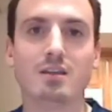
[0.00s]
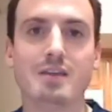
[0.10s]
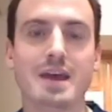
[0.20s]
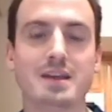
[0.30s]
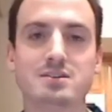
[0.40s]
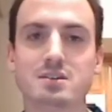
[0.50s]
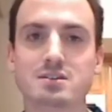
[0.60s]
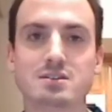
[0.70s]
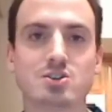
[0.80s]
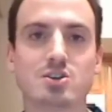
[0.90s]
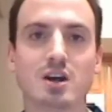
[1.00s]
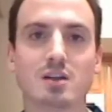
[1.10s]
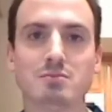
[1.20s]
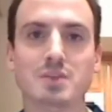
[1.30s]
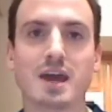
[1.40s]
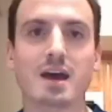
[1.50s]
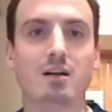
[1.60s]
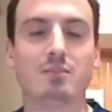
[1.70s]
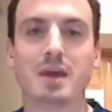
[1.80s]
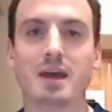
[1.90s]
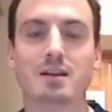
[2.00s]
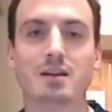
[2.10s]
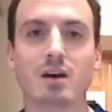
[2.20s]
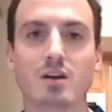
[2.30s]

they just shut them down, man.